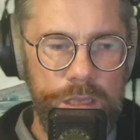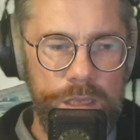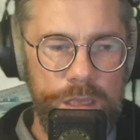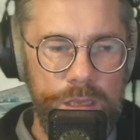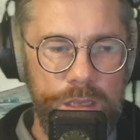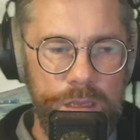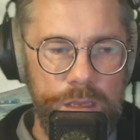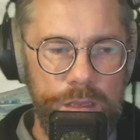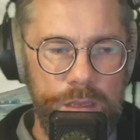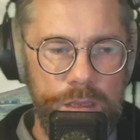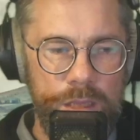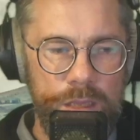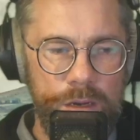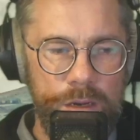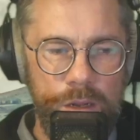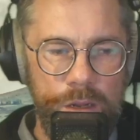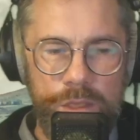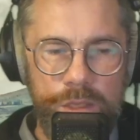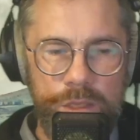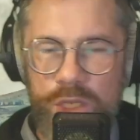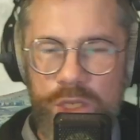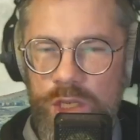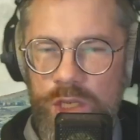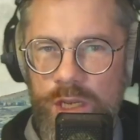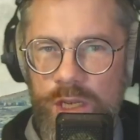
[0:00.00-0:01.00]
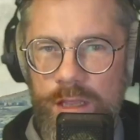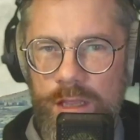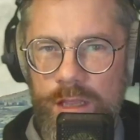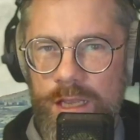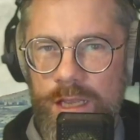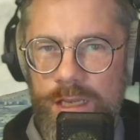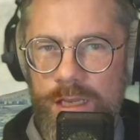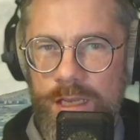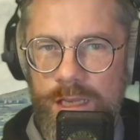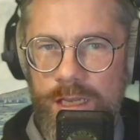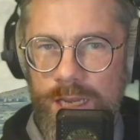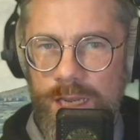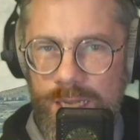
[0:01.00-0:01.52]
they're not,
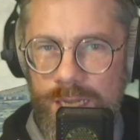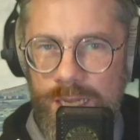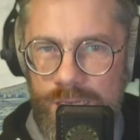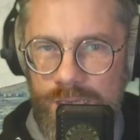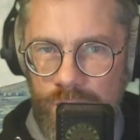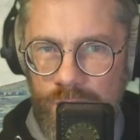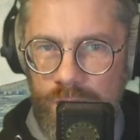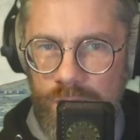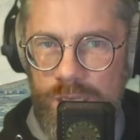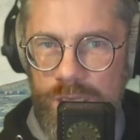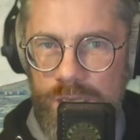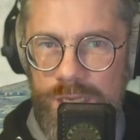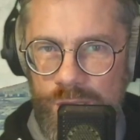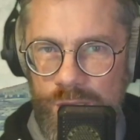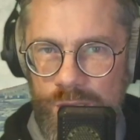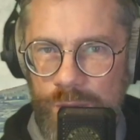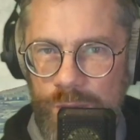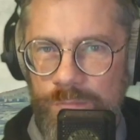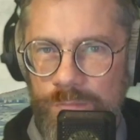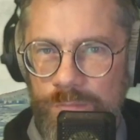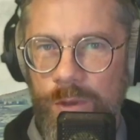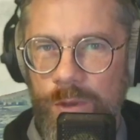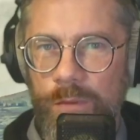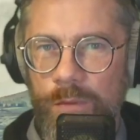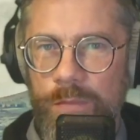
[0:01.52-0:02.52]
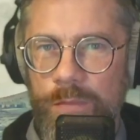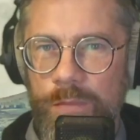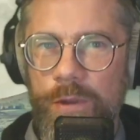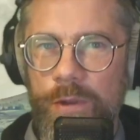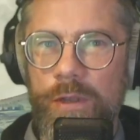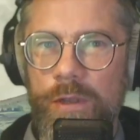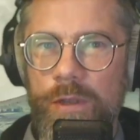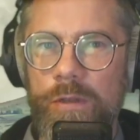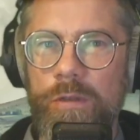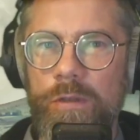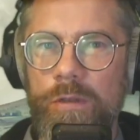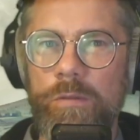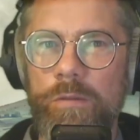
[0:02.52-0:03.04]
it is not a simple book
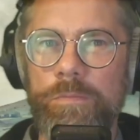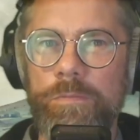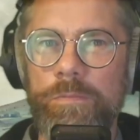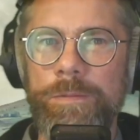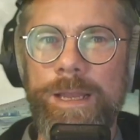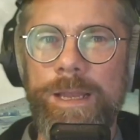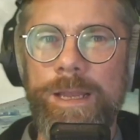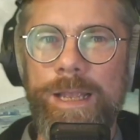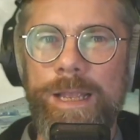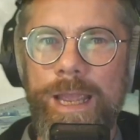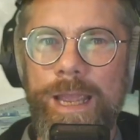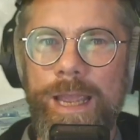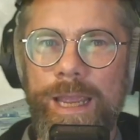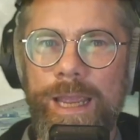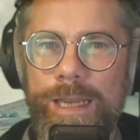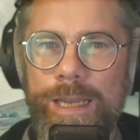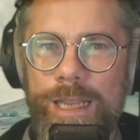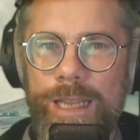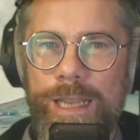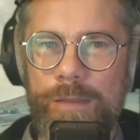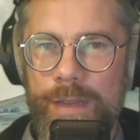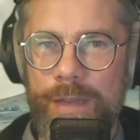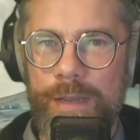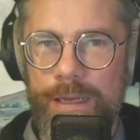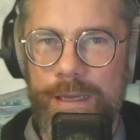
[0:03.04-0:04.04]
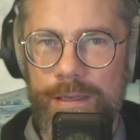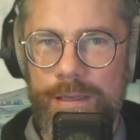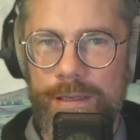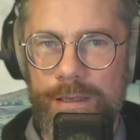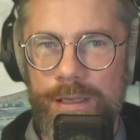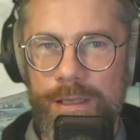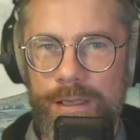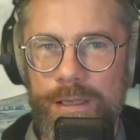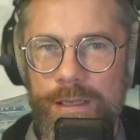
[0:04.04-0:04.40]
by any means.